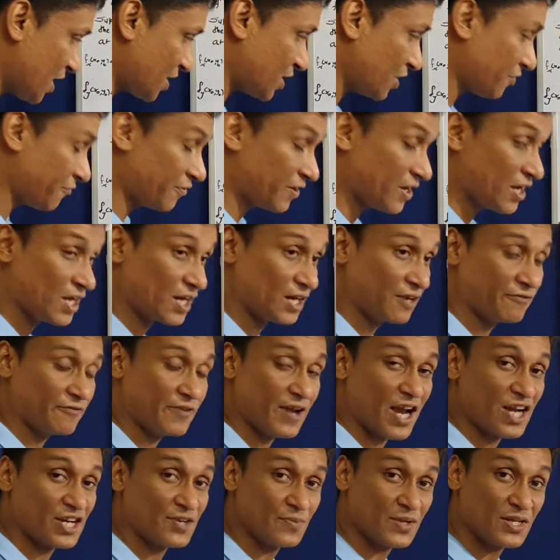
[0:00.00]
f, here f
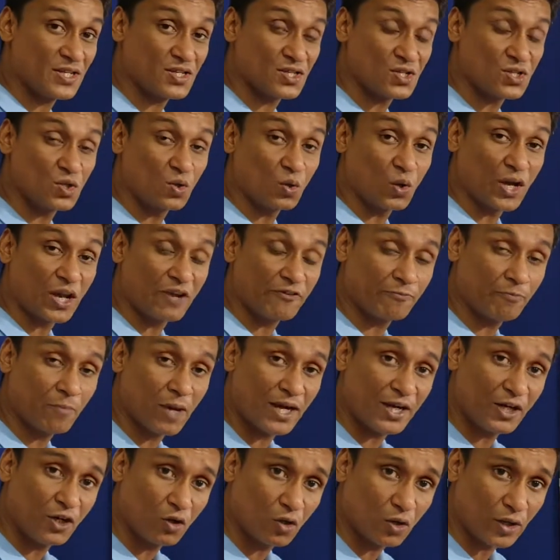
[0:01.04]
dash means dou f
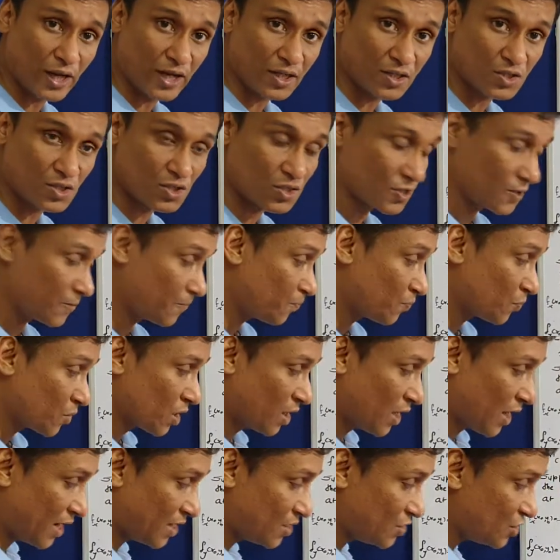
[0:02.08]
by dou x
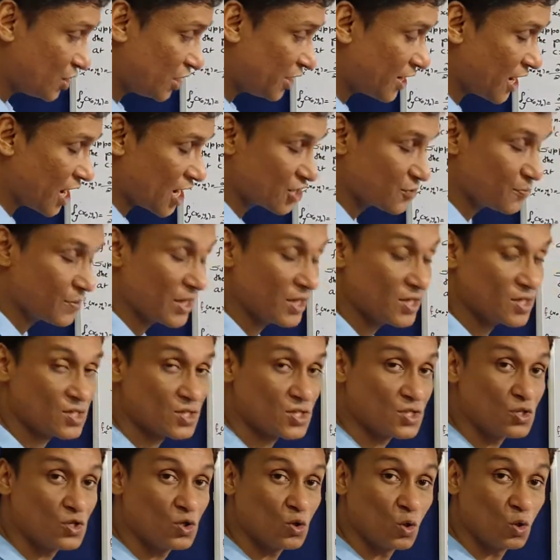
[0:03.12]
and g dash
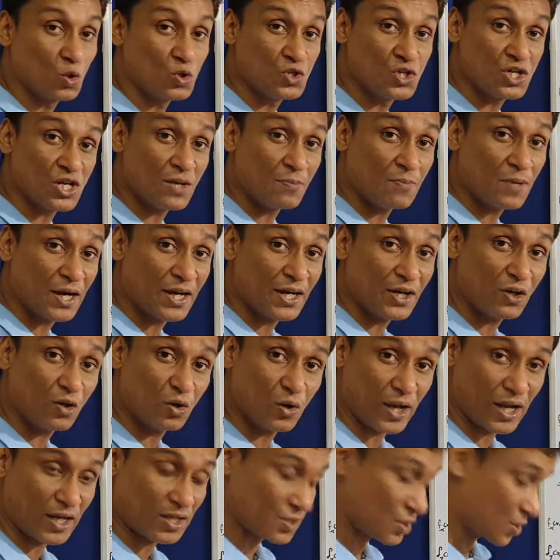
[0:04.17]
means dou g by
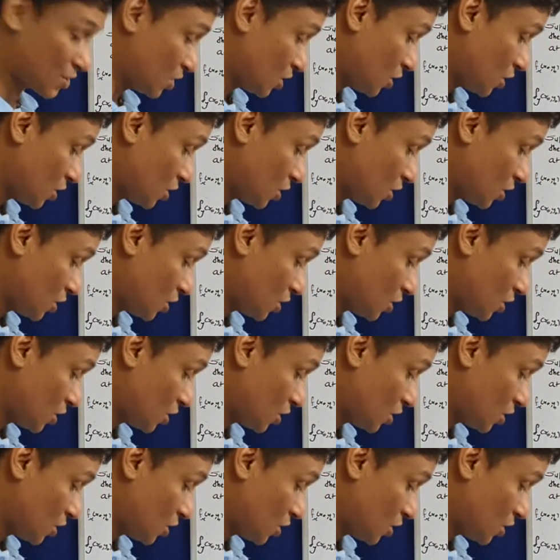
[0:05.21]
dou x.